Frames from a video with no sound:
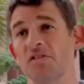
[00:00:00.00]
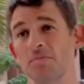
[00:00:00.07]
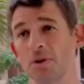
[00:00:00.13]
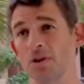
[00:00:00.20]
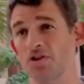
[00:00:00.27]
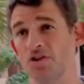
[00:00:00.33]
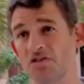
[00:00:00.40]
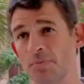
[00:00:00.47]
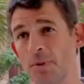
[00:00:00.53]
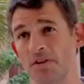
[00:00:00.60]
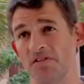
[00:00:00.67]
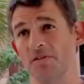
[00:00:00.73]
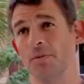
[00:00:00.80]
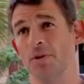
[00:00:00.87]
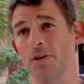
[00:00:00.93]
as much as
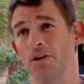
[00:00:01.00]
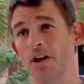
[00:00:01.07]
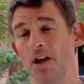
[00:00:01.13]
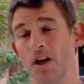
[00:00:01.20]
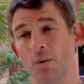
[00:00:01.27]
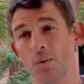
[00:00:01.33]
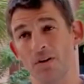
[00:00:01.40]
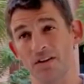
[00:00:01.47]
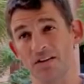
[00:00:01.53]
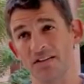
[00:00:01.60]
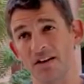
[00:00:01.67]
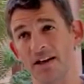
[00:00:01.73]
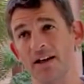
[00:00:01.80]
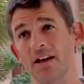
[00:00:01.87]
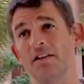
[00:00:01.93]
possible with as
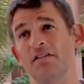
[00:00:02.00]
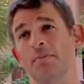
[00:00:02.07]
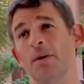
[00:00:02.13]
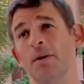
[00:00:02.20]
little as